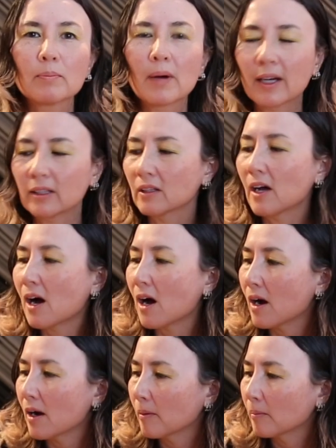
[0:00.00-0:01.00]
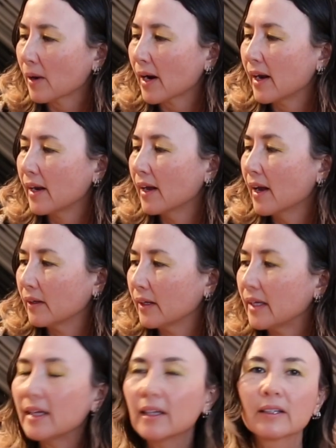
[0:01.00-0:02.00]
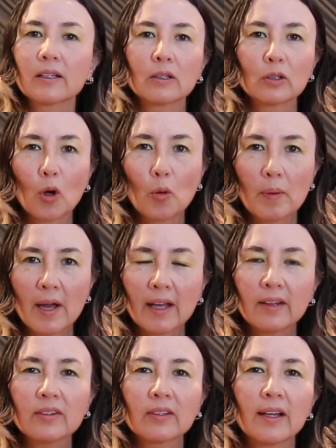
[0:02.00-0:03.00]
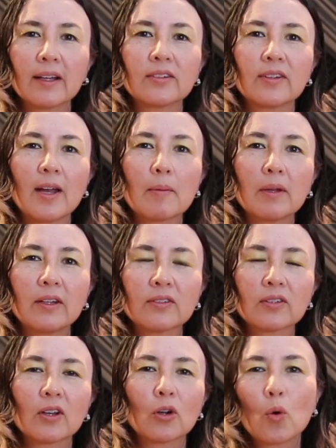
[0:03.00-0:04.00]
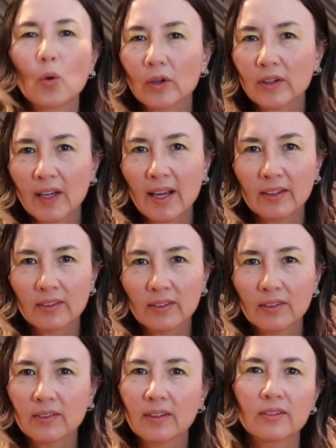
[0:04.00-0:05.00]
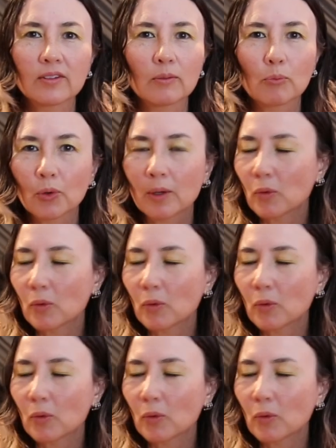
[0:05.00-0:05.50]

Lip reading: by Law by Lopez examines court cases and Supreme